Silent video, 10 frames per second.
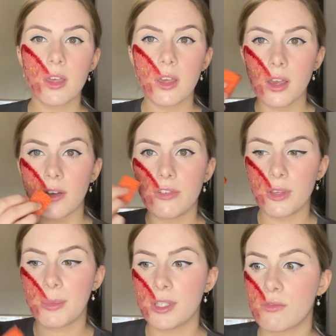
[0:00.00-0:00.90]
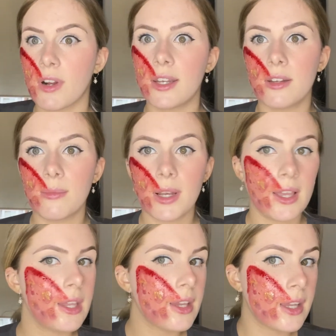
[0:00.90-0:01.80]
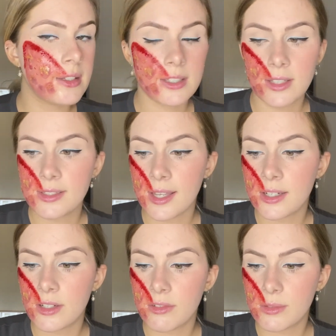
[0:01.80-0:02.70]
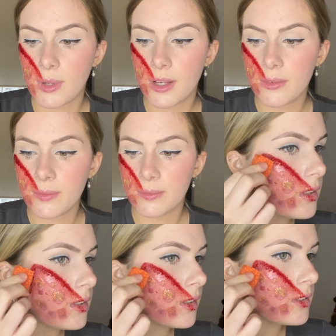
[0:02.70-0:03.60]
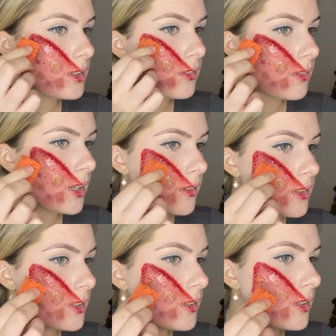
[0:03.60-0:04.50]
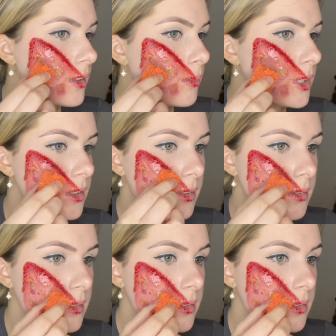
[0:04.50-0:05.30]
a few bits randomly into the centre as well, dotted around into the middle.